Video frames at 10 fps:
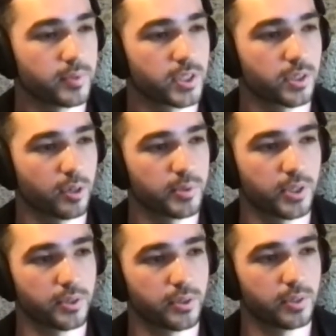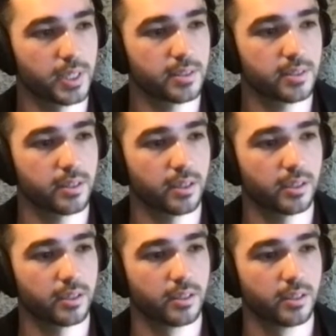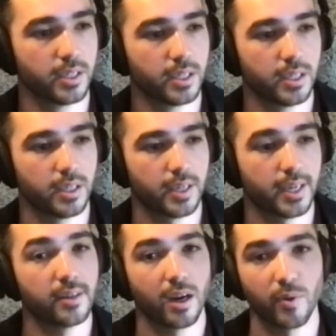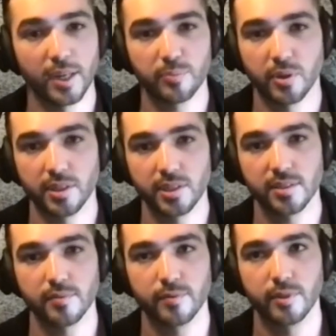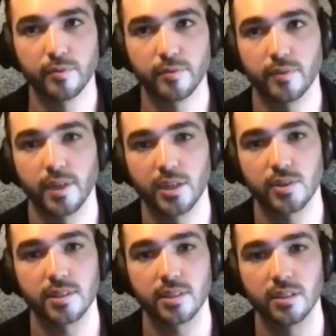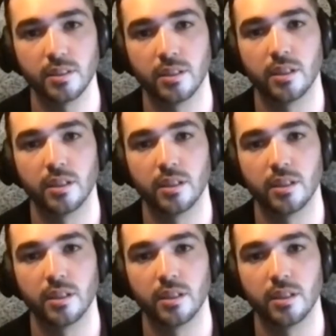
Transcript: Scope 2 is the indirect purchase of electricity